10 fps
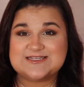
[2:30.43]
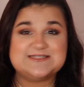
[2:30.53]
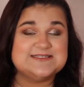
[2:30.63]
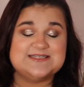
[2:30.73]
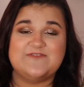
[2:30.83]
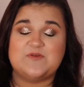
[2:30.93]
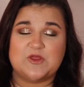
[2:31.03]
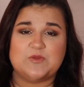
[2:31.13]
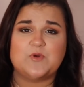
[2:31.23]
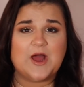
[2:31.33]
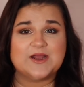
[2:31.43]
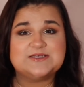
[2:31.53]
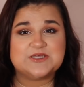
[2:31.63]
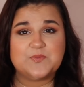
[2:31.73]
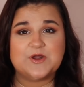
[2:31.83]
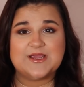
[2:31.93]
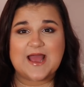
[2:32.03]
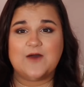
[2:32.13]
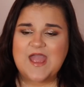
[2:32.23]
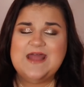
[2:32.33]
This isn't even about the products they're putting
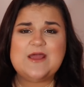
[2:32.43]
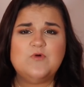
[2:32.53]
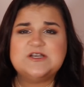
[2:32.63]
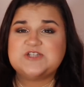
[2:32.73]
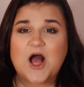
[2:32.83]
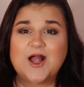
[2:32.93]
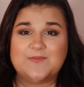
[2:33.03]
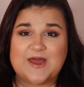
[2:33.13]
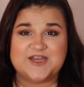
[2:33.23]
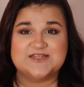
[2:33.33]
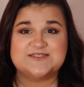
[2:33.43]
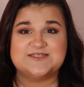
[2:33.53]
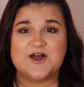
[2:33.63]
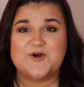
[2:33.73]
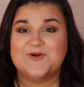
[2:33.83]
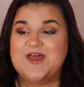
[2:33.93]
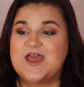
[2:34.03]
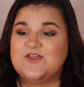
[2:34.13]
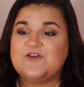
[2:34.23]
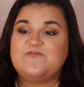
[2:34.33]
out and I want to talk about it. So
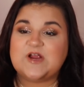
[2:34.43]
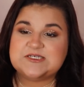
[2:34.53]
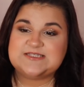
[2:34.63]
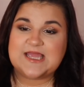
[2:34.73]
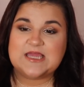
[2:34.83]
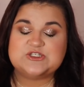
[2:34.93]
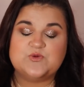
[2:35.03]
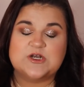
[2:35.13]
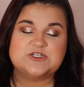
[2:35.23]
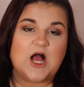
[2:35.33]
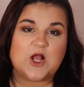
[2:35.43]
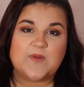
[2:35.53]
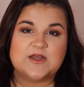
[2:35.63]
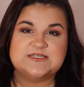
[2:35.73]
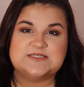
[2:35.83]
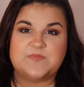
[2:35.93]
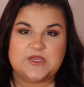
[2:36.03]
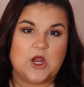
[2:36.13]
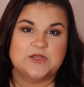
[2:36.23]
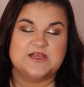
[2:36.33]
the first thing I do want to talk about is the
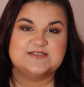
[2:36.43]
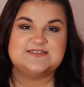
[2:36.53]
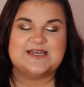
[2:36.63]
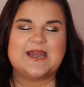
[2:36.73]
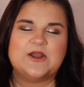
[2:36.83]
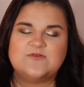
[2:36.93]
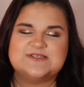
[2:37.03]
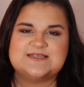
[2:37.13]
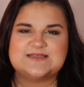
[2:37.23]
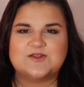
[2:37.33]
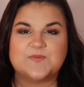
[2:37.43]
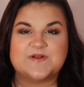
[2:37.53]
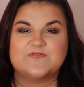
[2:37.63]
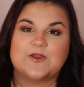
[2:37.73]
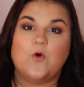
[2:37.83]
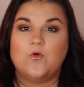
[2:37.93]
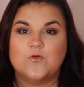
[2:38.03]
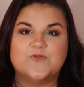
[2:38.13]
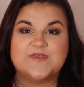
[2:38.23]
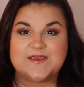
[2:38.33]
PR list. And I know this is a little bit of like
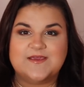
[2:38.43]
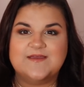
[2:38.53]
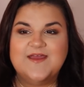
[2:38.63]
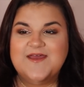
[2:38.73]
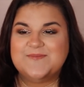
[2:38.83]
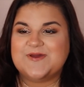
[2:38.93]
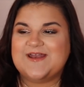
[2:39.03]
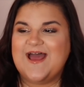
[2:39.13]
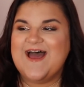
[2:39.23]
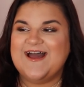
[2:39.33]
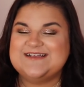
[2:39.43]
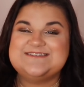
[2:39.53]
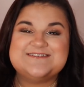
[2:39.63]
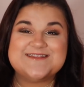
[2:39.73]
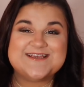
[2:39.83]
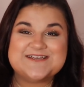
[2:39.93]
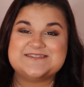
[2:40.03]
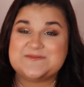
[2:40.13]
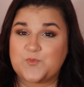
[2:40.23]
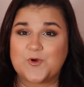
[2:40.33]
old tea, but I still think
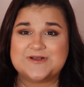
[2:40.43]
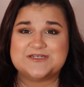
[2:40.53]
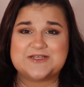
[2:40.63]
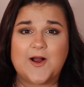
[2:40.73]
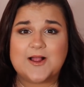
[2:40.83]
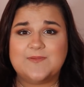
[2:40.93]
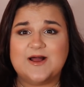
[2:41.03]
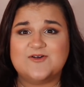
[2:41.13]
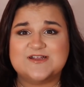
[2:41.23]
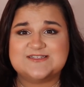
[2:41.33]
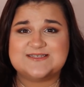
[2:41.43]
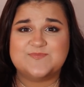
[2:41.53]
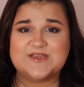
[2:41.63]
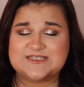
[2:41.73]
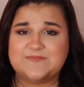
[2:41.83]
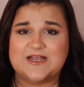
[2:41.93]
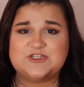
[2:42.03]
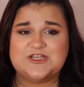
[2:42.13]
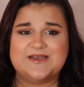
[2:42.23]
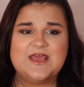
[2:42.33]
it's important to talk about. It's something to
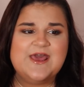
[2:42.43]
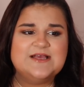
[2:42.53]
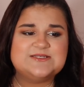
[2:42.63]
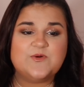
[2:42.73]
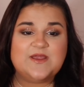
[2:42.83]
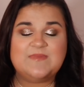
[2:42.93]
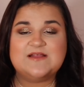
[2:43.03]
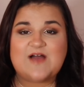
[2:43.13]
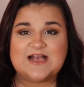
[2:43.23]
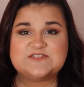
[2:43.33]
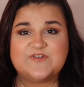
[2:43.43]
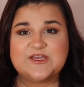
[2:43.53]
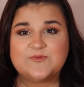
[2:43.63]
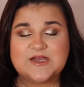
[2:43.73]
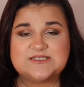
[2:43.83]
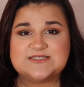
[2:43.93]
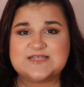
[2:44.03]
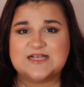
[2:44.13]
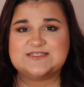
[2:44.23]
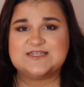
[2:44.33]
mention. So in my last video where I
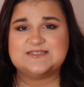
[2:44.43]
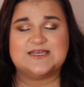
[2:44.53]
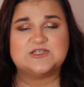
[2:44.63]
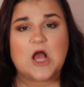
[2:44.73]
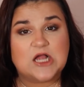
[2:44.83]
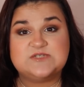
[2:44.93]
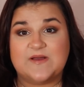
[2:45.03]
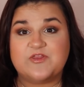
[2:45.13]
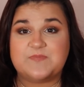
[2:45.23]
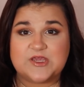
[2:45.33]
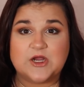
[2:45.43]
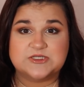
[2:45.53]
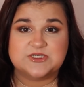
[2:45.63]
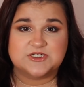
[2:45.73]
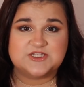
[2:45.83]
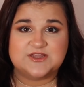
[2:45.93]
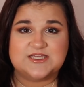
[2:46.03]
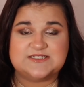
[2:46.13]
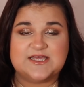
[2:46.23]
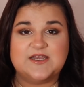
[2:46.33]
discussed this, I talked about the PR search that
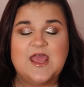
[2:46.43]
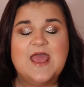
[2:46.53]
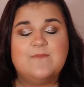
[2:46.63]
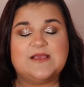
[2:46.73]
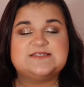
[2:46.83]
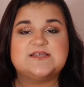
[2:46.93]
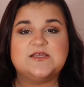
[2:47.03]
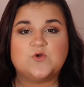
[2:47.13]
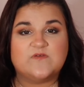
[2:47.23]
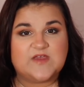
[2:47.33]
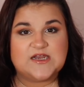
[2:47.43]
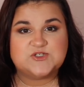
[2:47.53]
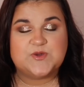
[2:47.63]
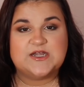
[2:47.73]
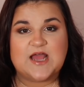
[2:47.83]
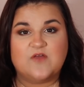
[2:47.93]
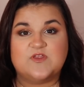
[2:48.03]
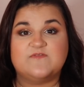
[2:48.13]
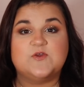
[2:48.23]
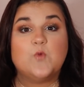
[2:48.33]
they did. Basically, Norvina tweeted out
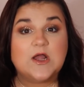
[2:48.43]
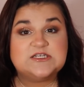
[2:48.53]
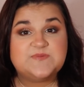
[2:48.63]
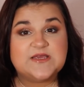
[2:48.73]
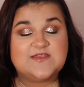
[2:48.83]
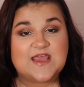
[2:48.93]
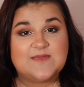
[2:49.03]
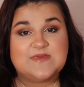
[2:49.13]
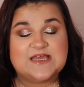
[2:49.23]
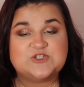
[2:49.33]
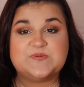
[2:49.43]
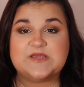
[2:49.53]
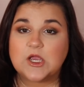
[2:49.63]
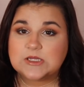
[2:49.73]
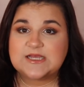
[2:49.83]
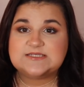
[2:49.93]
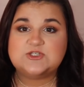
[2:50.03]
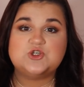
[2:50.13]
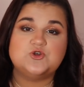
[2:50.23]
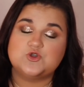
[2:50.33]
that if you wanted to be on the ABH PR
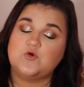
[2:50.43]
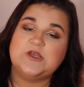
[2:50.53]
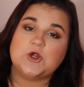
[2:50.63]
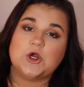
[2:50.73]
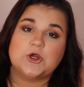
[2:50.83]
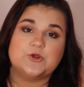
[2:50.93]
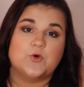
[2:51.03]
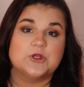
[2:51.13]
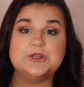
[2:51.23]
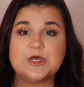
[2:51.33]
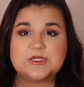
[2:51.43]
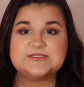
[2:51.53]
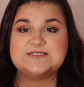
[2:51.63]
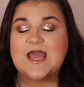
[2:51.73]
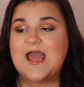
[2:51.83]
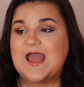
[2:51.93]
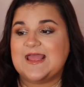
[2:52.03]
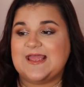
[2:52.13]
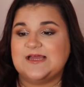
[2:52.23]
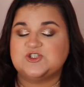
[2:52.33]
list to tweet her your looks
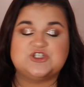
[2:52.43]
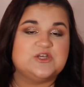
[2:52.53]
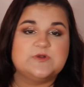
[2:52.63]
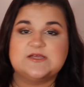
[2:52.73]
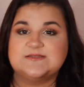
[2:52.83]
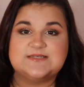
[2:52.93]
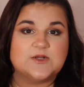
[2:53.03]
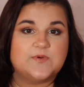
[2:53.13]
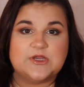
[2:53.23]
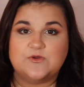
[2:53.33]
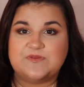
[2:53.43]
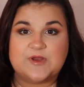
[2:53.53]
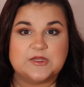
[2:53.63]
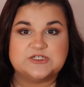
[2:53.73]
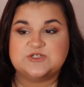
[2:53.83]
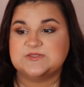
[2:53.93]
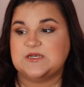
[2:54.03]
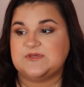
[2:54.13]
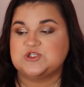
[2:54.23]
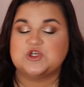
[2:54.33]
and she would consider putting you on the PR list. She was going
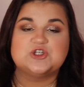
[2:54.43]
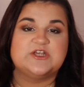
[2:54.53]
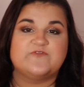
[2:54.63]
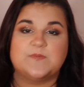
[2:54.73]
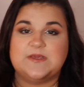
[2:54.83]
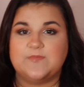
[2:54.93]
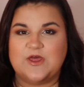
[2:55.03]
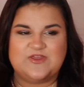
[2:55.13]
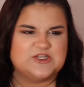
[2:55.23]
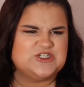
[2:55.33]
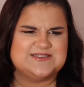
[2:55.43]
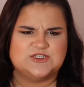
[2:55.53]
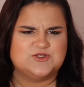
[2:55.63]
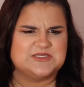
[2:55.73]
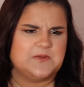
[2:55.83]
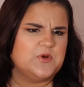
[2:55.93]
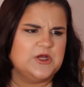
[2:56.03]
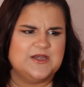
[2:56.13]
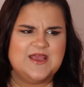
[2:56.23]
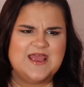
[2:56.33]
to be searching for people. I think she said she was going to
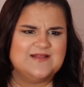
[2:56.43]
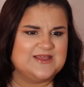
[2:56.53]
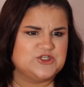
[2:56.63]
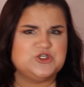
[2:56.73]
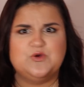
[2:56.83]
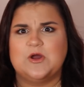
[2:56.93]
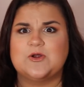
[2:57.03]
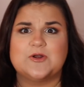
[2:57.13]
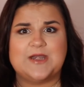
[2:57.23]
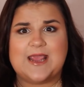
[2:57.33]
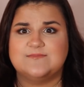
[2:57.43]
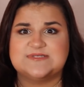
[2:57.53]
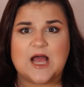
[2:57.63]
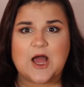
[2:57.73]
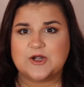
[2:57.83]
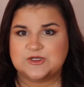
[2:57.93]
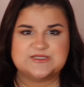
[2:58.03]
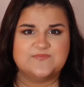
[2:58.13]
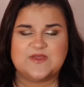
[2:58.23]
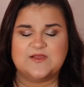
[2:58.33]
put like 200 100 names on or
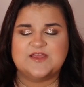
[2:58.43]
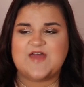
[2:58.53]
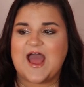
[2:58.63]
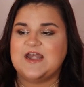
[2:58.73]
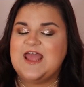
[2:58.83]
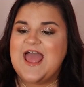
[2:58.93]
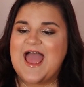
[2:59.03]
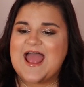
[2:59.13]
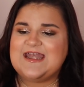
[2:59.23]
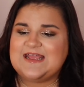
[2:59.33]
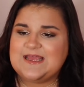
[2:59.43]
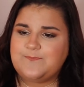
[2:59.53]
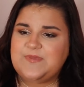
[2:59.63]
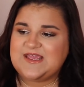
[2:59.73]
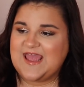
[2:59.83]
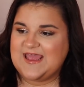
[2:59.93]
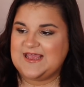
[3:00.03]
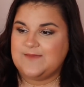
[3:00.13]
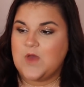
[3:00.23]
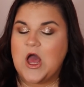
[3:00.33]
something like that. And it
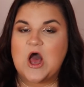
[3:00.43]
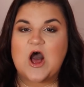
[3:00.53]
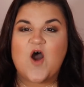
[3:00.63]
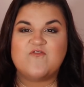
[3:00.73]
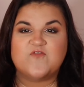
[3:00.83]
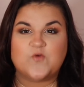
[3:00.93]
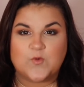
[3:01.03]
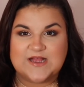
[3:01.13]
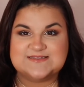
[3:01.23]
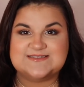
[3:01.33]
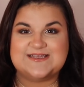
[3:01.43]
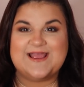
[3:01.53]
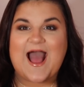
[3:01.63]
became a frenzy.